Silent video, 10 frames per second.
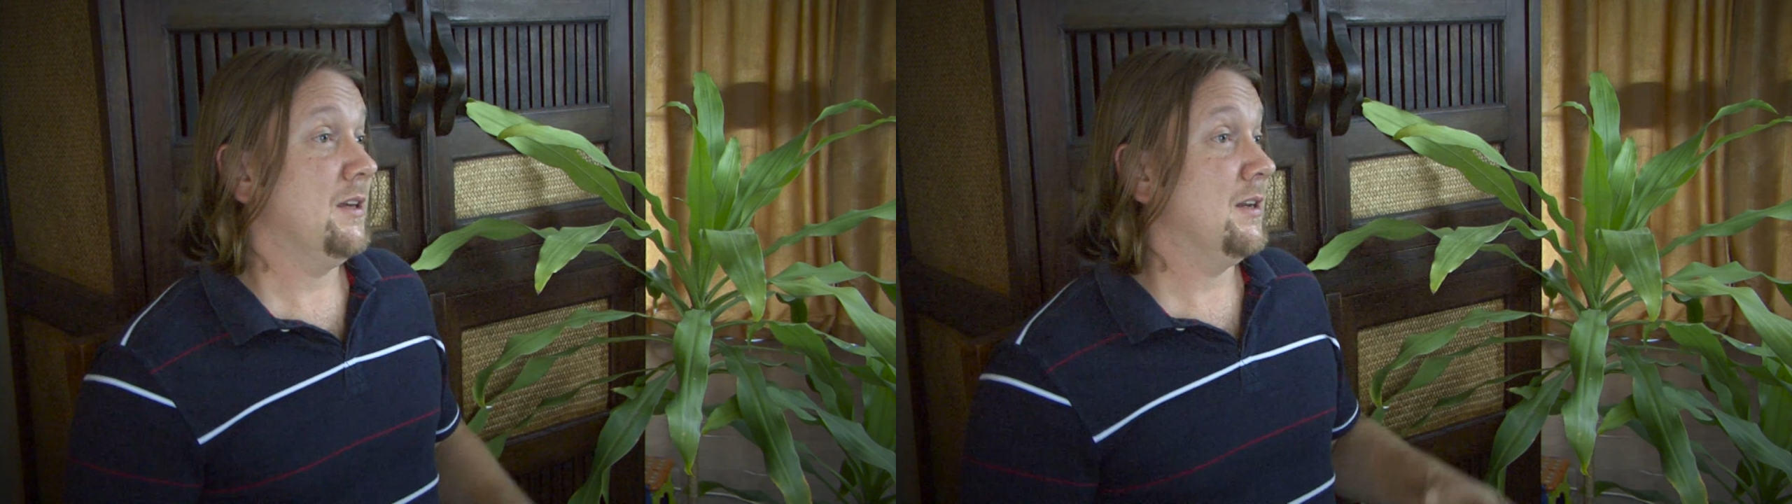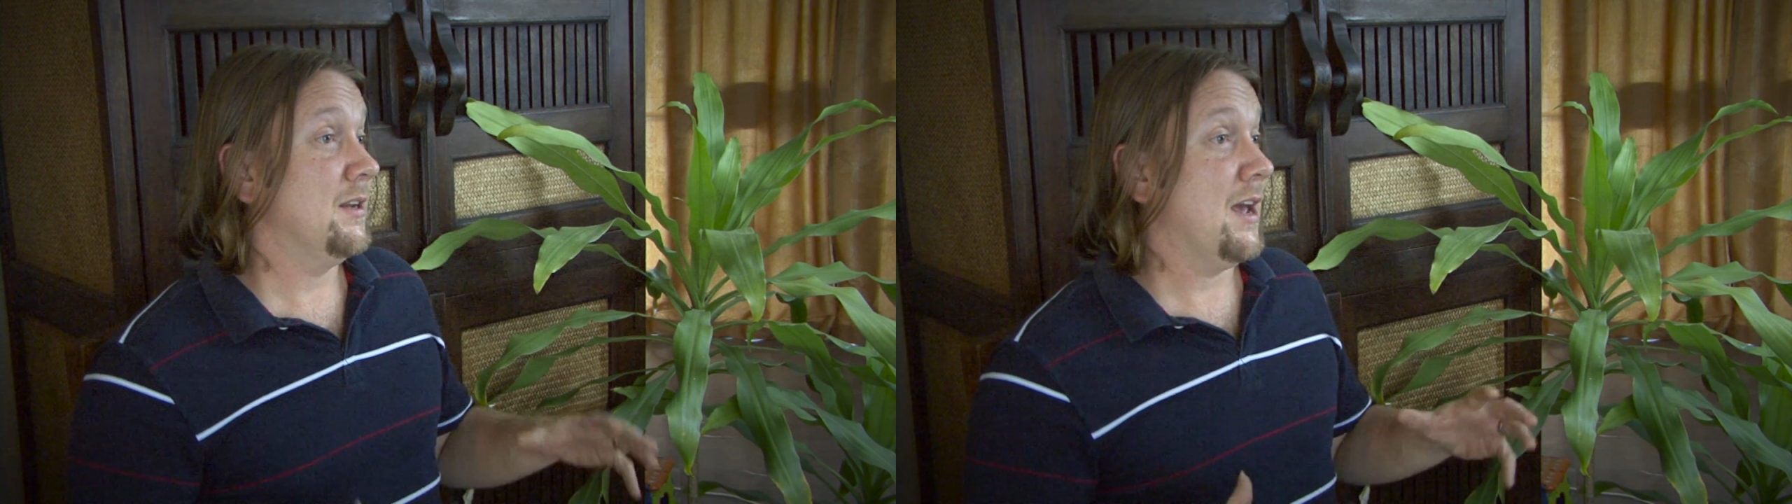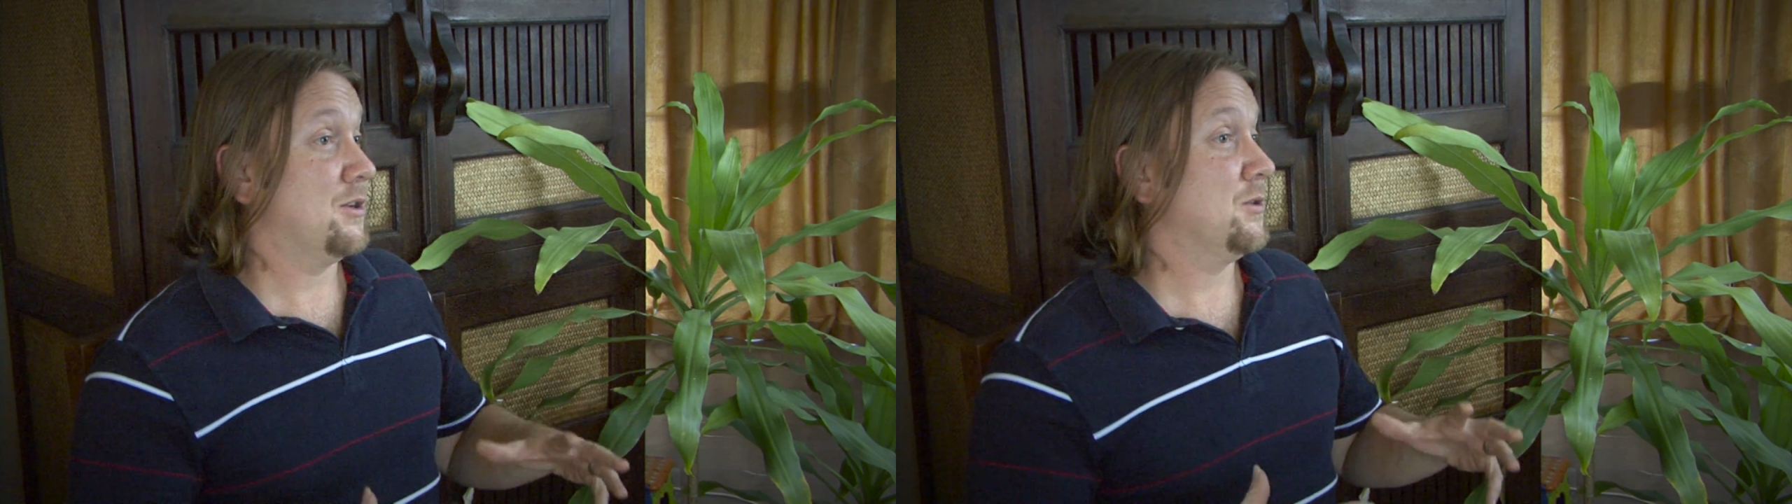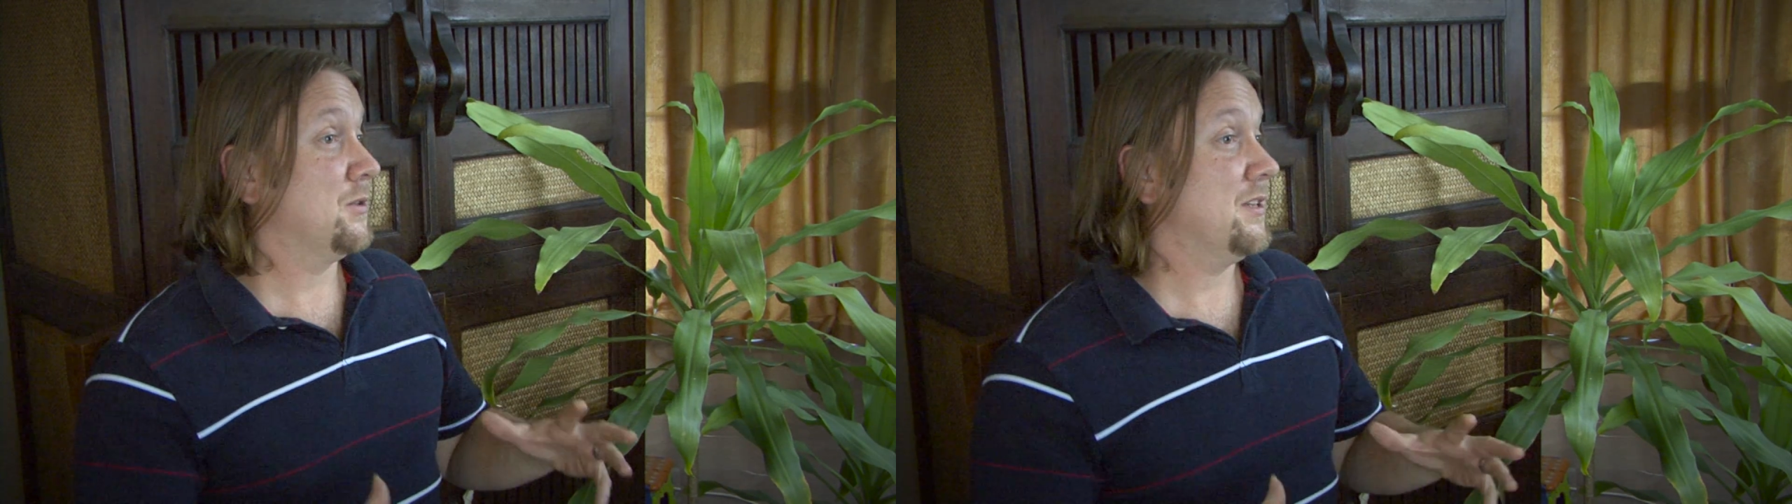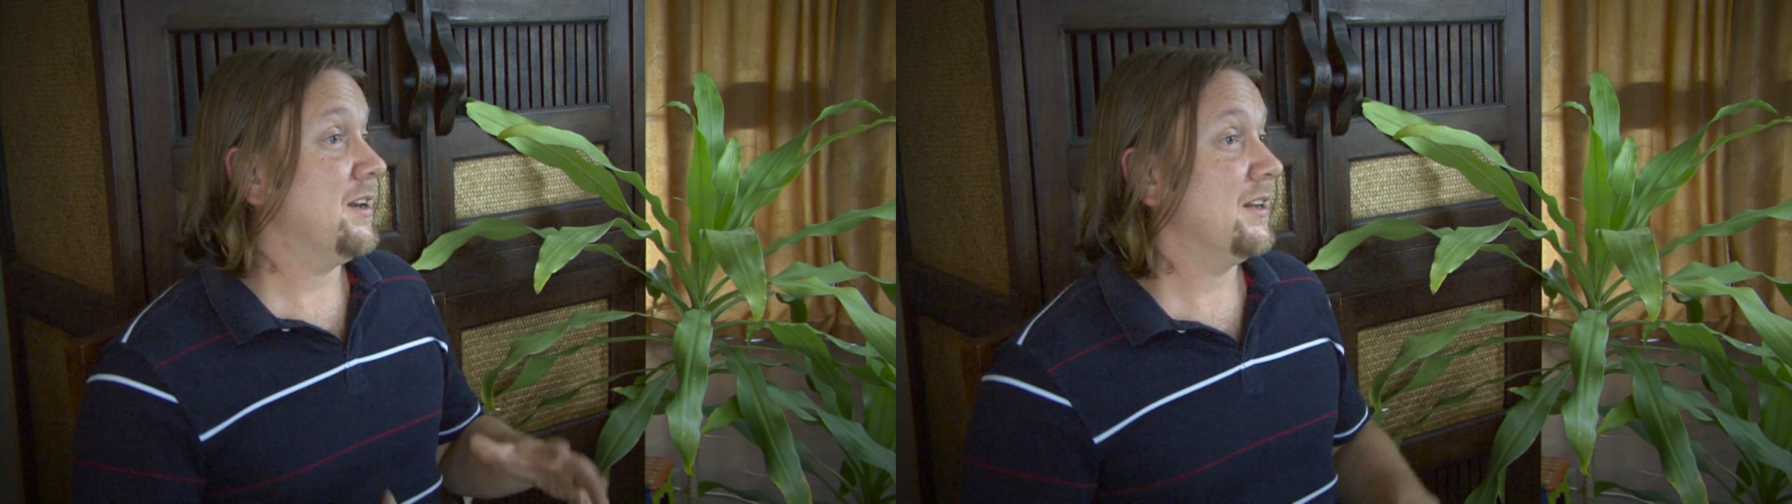in a
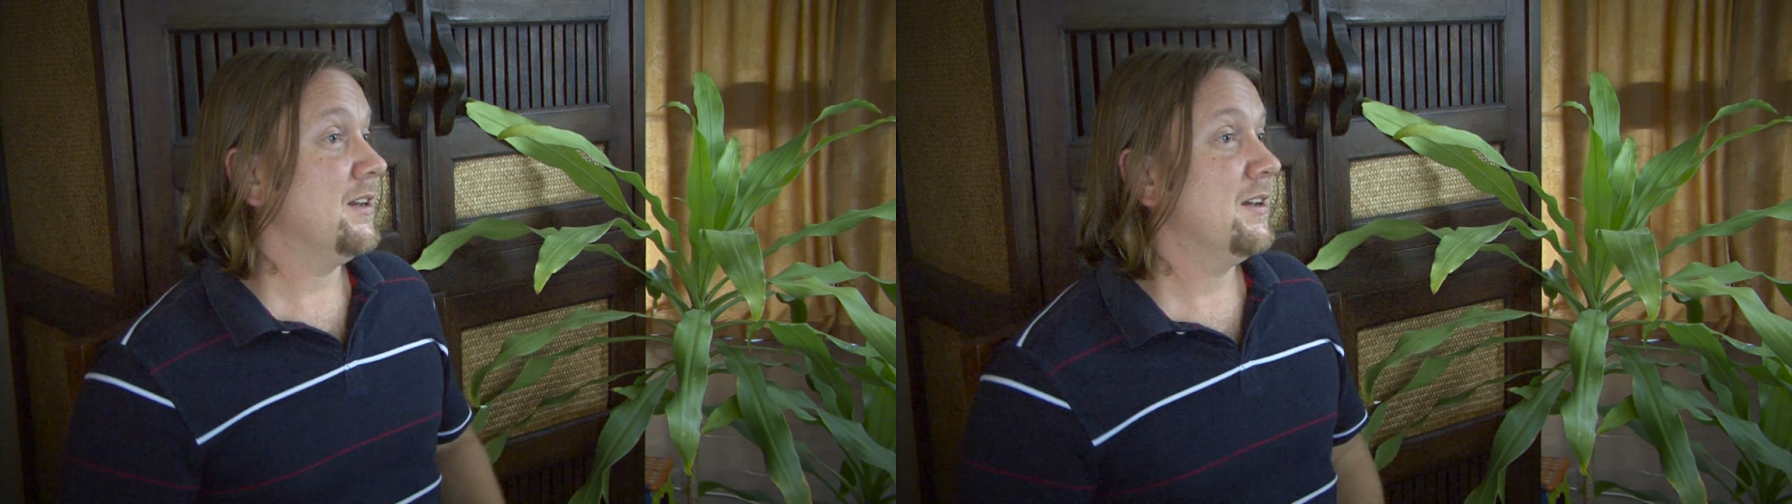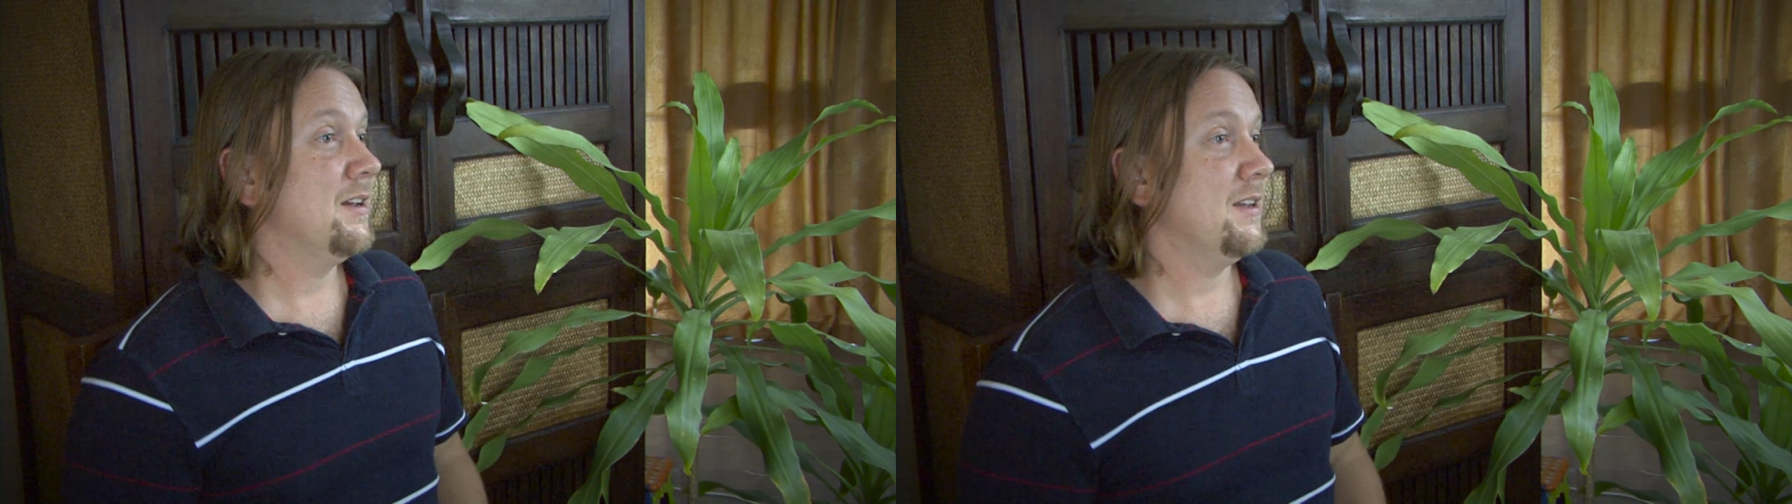natural setting,